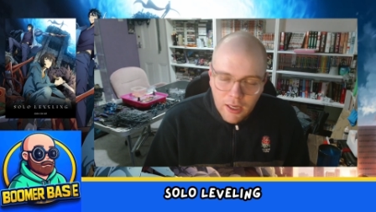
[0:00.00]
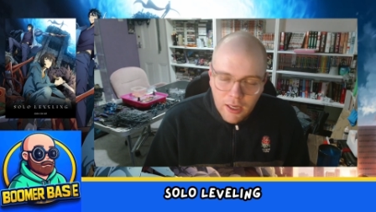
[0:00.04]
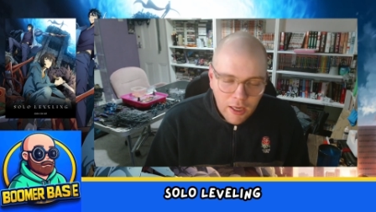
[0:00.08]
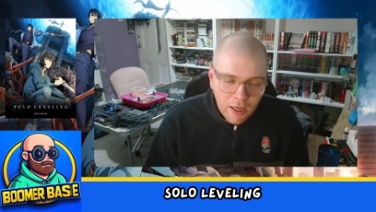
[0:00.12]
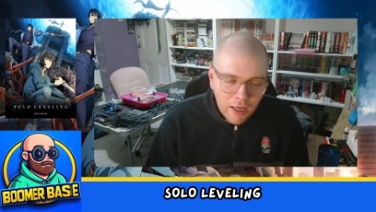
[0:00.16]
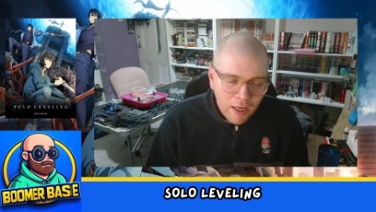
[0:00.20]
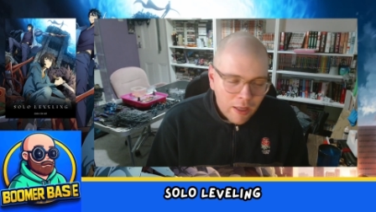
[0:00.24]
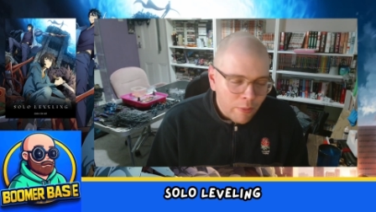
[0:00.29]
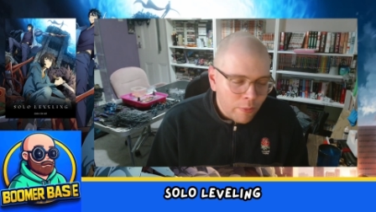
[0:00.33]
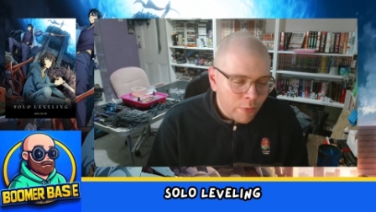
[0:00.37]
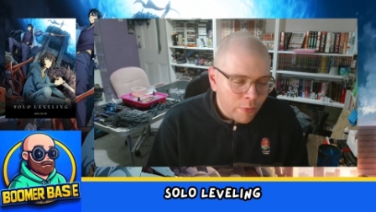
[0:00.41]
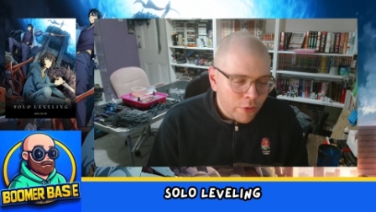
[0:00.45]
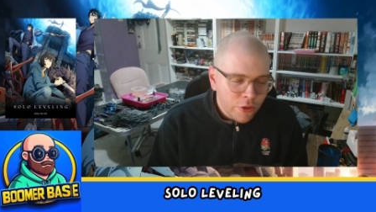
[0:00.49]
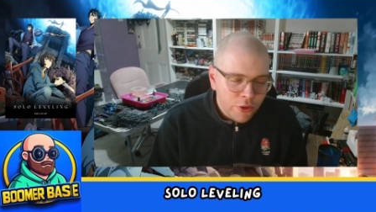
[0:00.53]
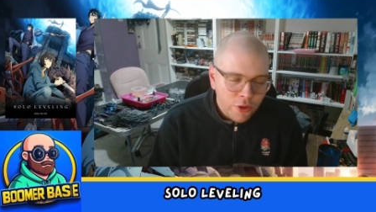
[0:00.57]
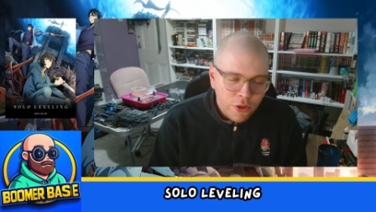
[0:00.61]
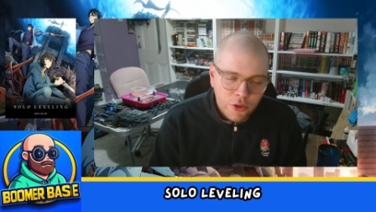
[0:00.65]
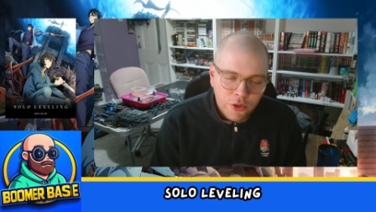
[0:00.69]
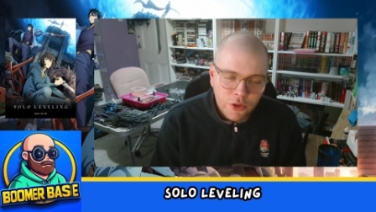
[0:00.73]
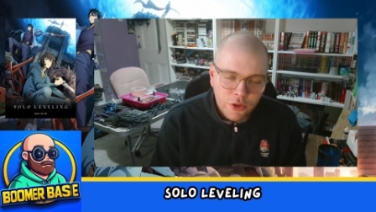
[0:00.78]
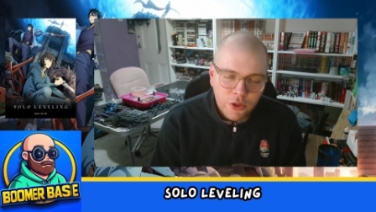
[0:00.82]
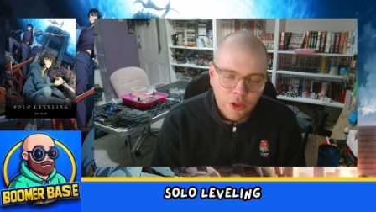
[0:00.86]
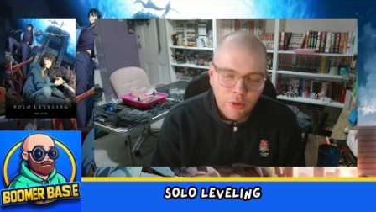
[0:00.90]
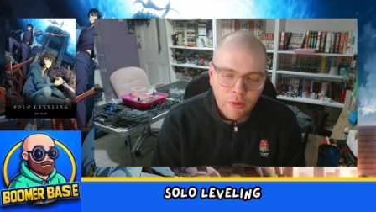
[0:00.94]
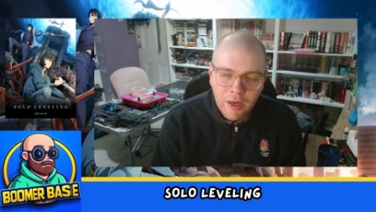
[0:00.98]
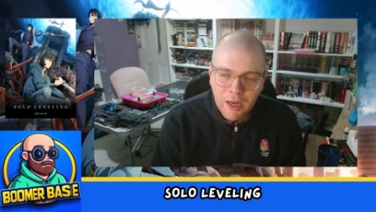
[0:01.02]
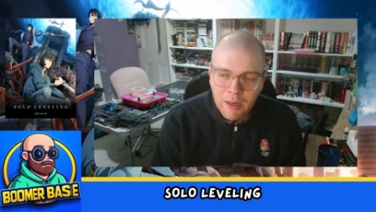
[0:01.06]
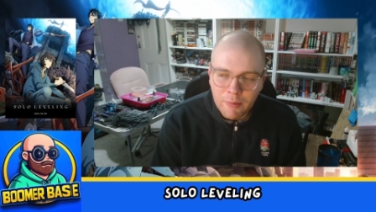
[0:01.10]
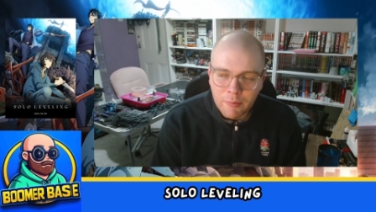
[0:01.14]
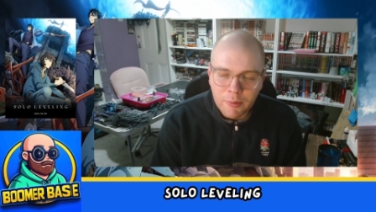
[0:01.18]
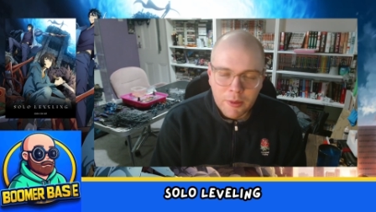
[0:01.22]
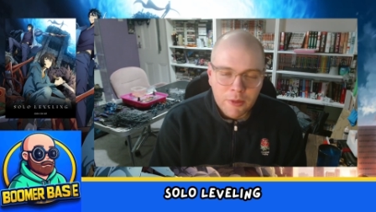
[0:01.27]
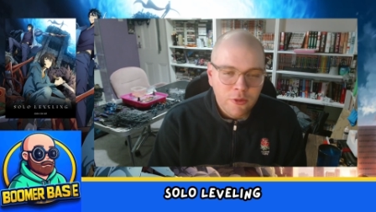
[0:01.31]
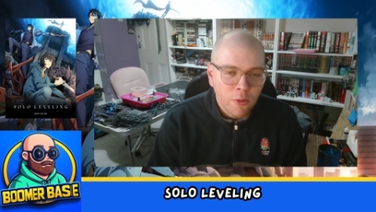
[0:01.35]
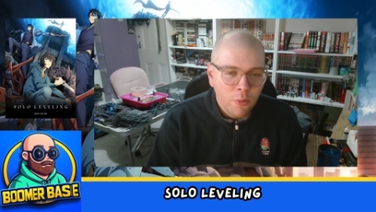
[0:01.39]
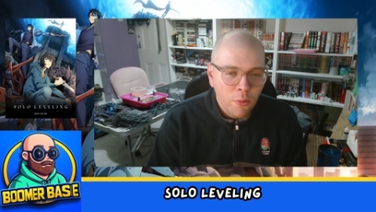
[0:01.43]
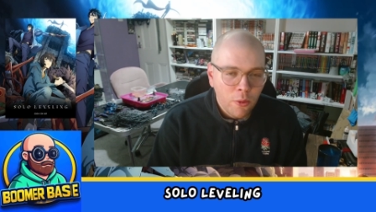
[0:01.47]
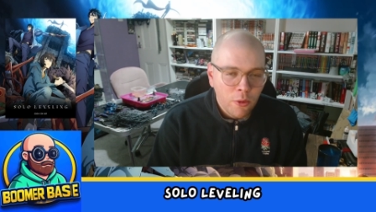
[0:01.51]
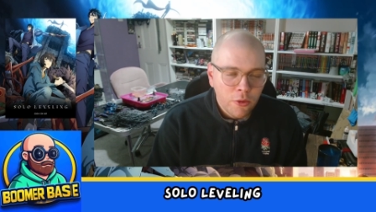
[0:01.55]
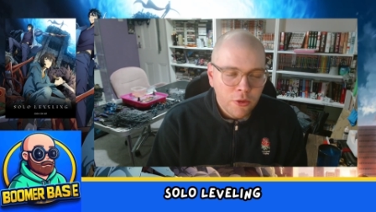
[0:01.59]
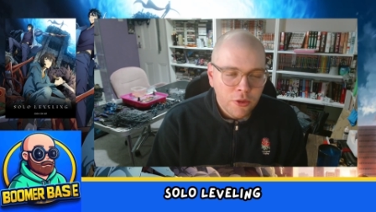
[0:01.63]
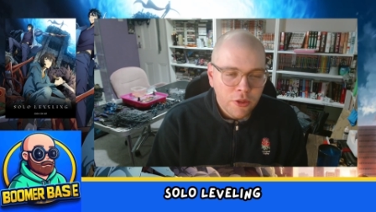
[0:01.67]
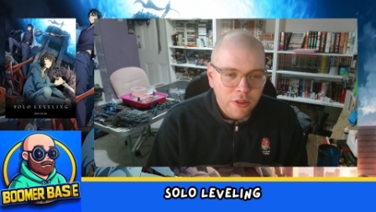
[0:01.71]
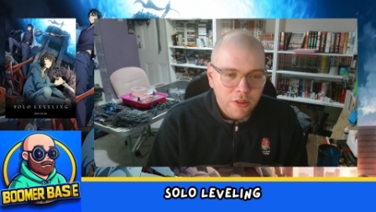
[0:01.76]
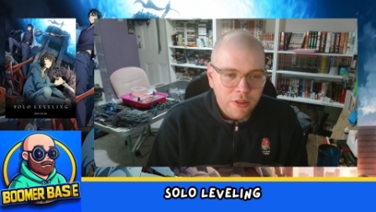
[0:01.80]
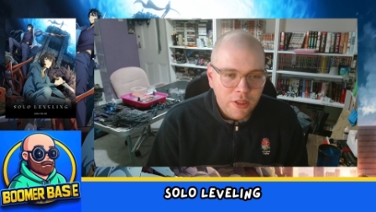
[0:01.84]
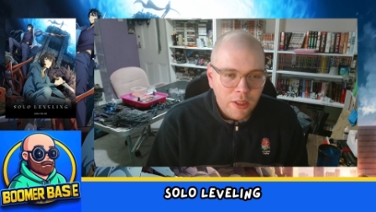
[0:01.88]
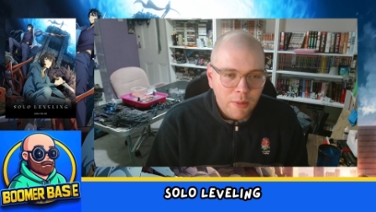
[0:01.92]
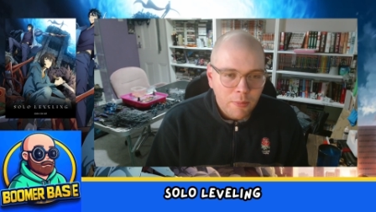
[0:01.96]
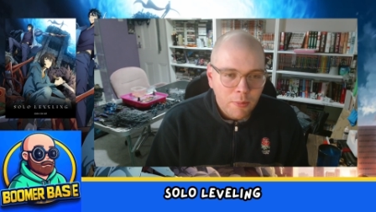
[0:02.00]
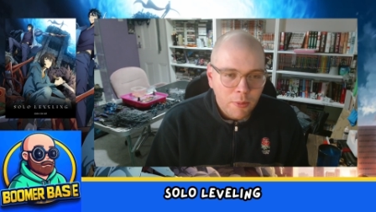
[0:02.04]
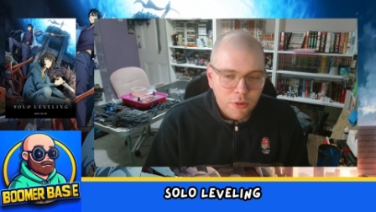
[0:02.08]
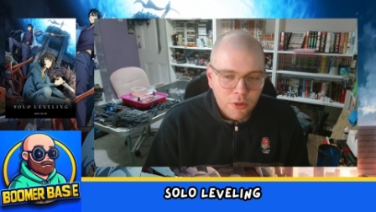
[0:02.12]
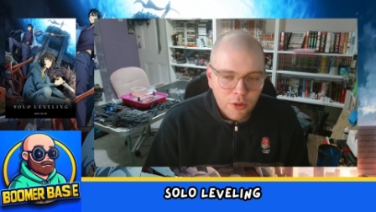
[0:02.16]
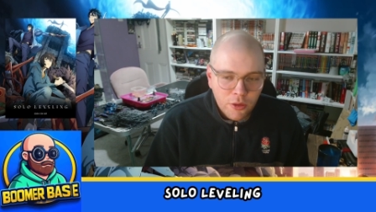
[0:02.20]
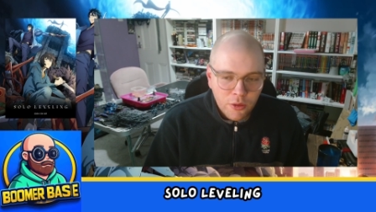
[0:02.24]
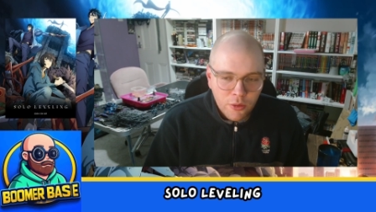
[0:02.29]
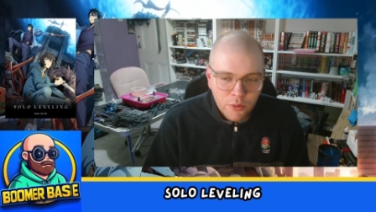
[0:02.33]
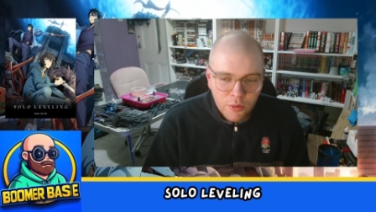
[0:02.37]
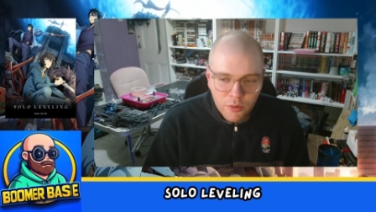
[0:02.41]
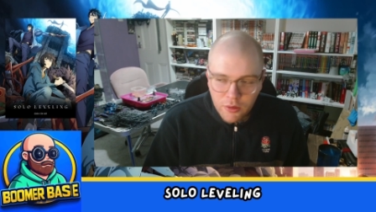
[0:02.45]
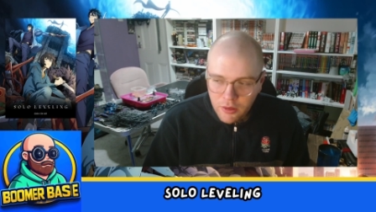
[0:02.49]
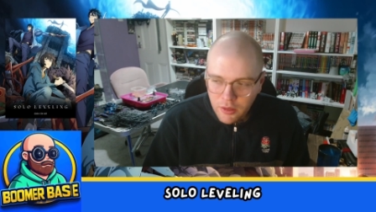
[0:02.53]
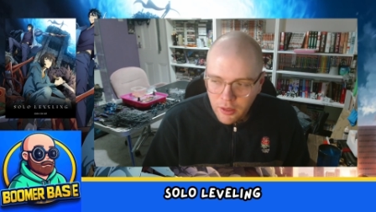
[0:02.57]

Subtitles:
I was just so happy to watch this episode.